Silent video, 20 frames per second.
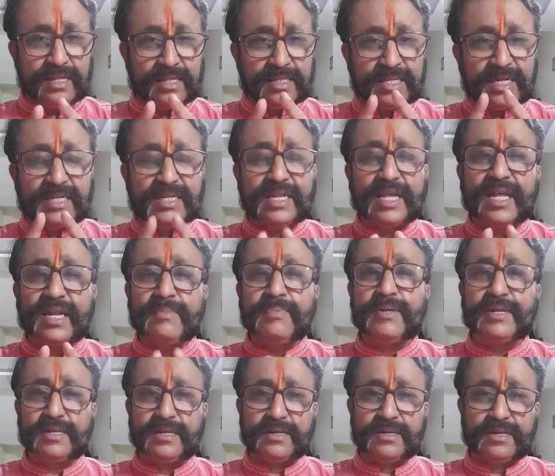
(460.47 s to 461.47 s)
The
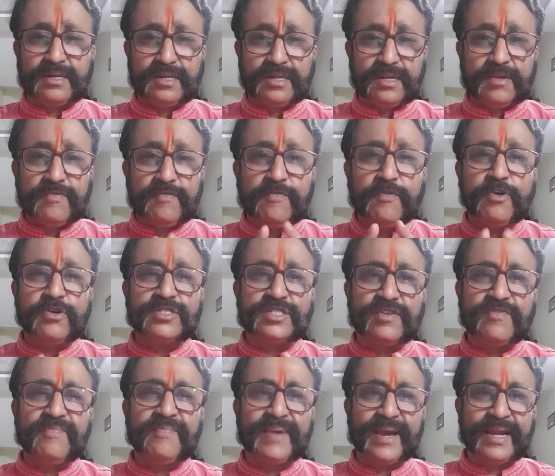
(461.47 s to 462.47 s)
terrible woes
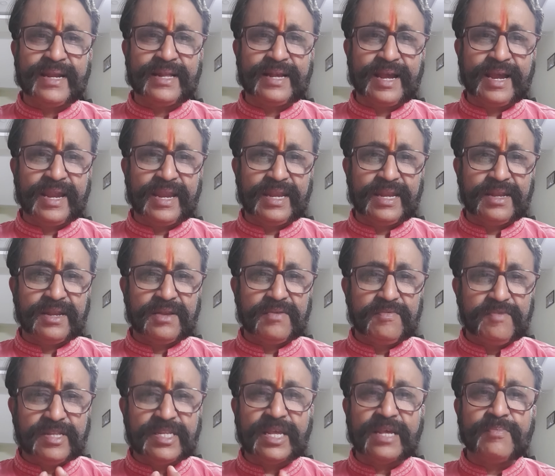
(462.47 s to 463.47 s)
of mankind
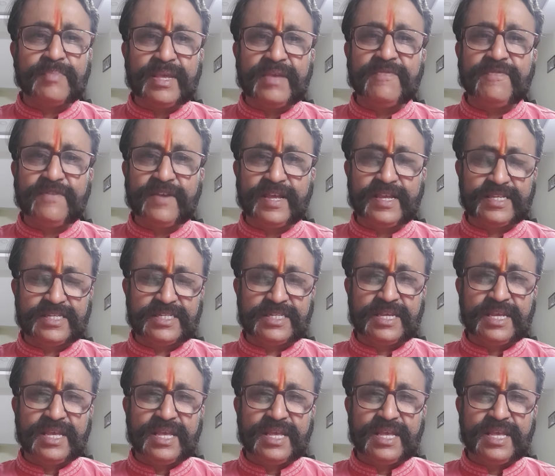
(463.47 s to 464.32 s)
which are being faced